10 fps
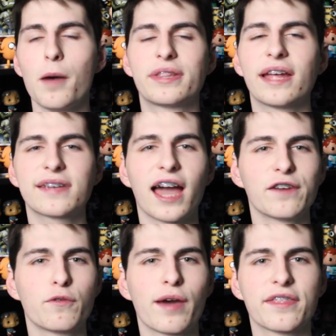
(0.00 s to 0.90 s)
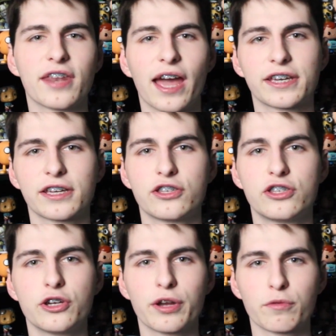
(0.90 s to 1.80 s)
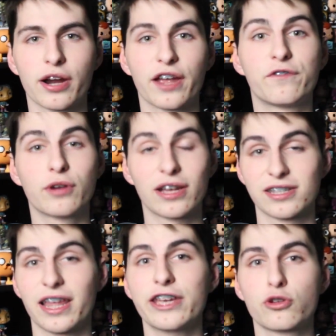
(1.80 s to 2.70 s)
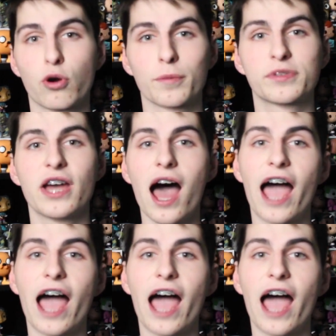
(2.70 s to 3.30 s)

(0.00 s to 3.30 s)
but that's kind of a way that I could do it where if you guys like Dorbs,